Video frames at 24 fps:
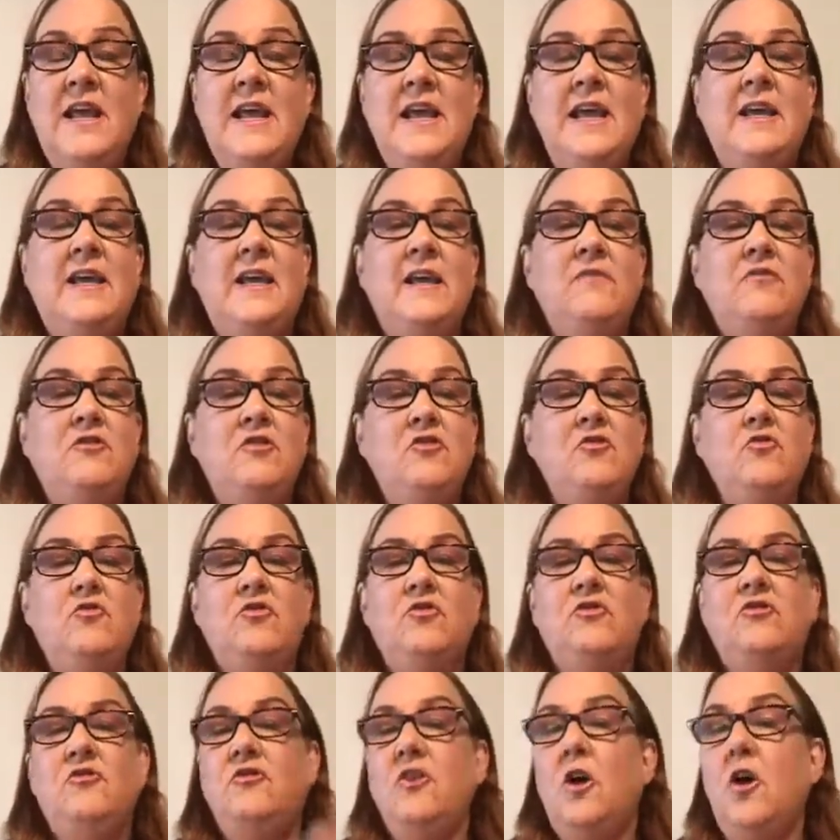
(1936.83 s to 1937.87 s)
It gives you
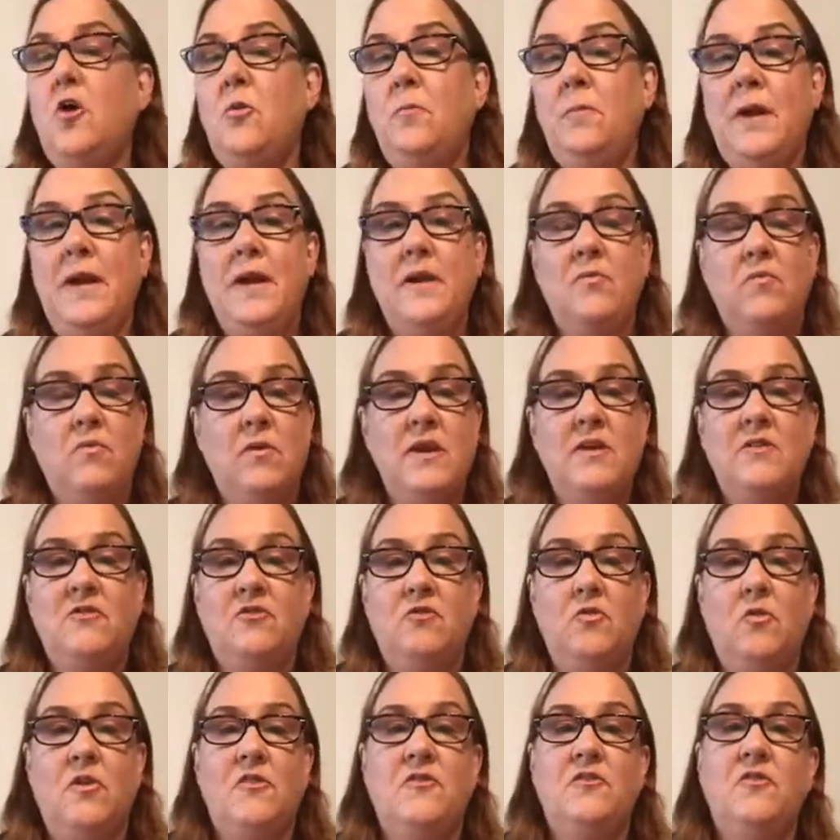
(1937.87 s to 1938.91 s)
so many
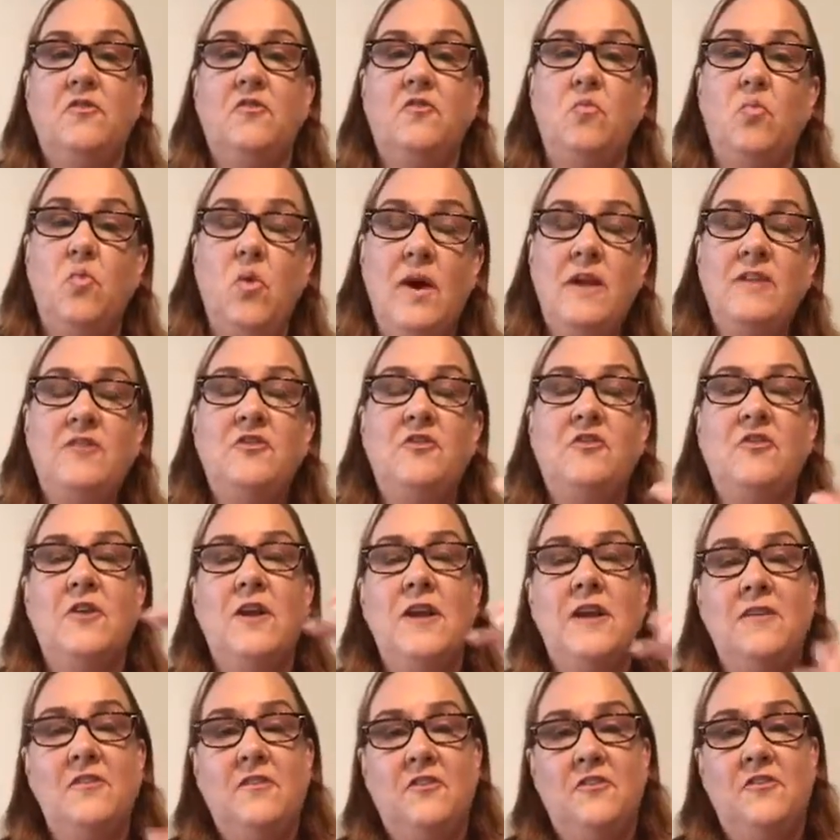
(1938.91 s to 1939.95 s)
resources once you're
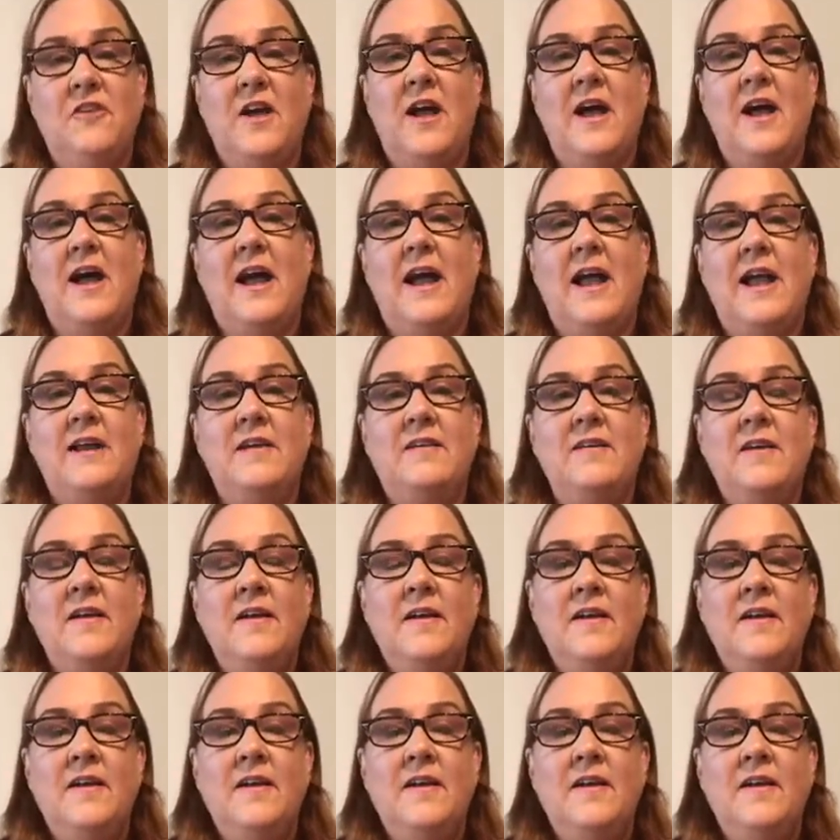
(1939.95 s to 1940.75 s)
inside.